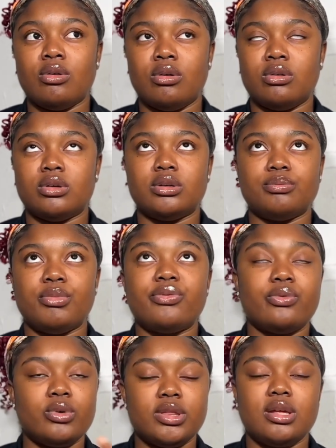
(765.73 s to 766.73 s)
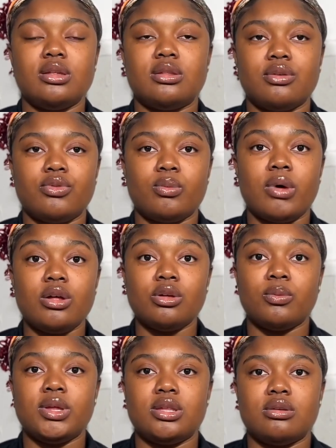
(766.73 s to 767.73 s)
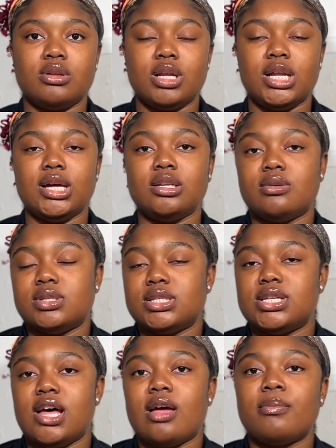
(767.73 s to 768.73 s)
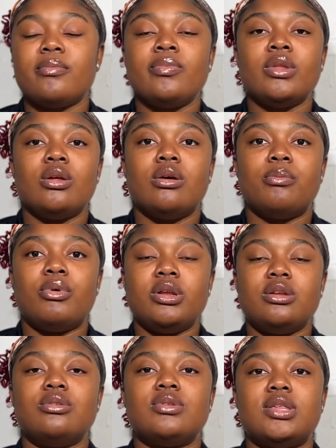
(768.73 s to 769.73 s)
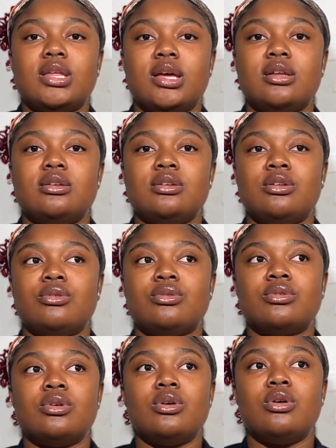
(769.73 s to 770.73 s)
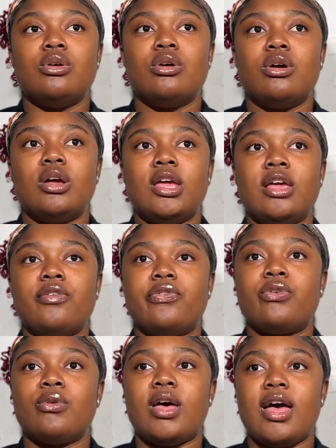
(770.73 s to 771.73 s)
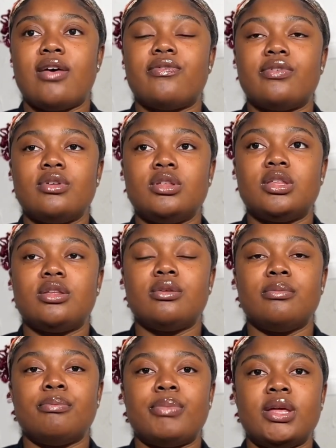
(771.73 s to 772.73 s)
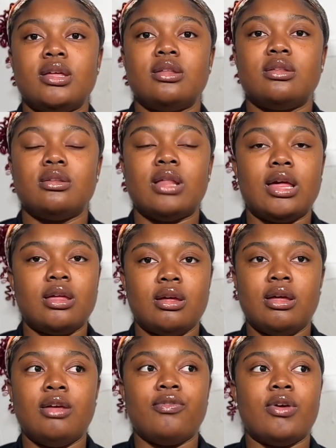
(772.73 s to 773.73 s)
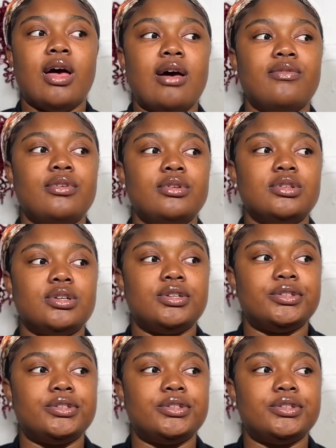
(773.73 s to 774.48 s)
or before the interview, while you're waiting on the line, there was a time Paulino said, you know, if you haven't been like if you haven't